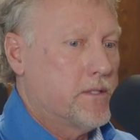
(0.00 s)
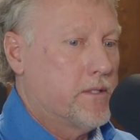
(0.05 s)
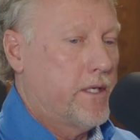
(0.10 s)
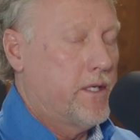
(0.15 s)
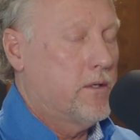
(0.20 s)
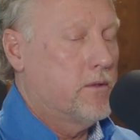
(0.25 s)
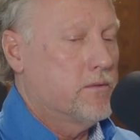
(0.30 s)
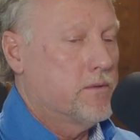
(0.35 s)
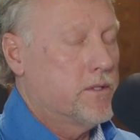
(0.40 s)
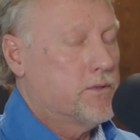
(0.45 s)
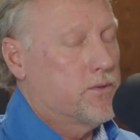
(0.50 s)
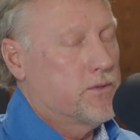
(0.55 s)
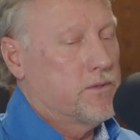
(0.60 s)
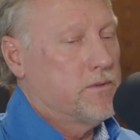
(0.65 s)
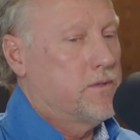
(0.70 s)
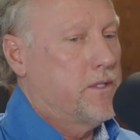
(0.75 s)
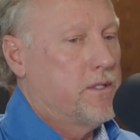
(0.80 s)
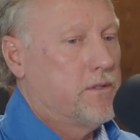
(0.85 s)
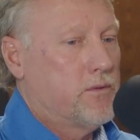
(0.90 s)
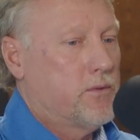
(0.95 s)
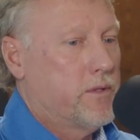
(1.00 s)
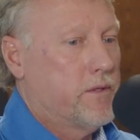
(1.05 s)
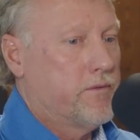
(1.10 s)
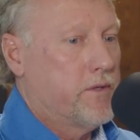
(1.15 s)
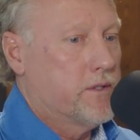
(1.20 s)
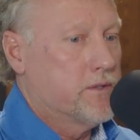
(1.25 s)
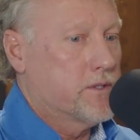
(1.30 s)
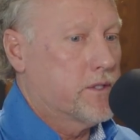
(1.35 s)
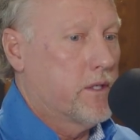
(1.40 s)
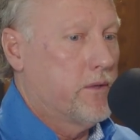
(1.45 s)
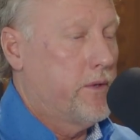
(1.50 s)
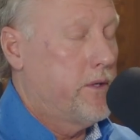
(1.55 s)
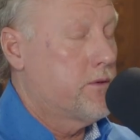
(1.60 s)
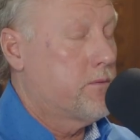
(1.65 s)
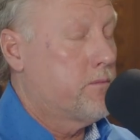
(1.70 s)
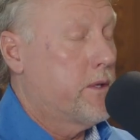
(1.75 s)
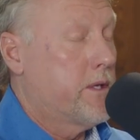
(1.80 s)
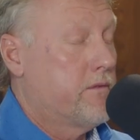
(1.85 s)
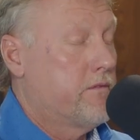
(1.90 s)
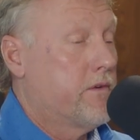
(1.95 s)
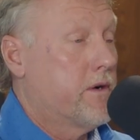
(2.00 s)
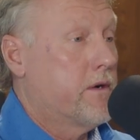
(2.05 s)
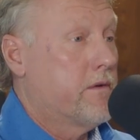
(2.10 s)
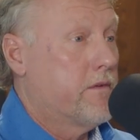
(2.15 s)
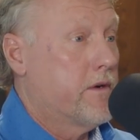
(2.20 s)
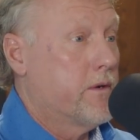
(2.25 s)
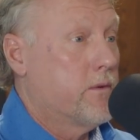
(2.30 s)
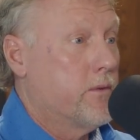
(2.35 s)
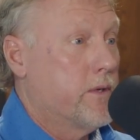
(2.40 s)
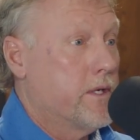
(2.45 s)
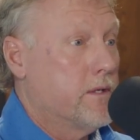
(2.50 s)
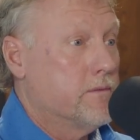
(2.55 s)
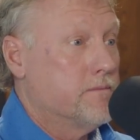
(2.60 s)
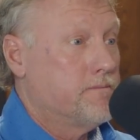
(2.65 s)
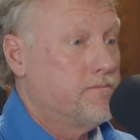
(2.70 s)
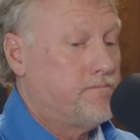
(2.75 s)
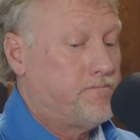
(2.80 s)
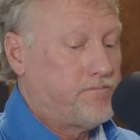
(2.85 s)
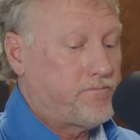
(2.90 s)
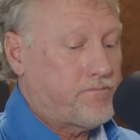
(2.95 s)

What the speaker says: And this was 10, 12 years ago. He was playing very, very well.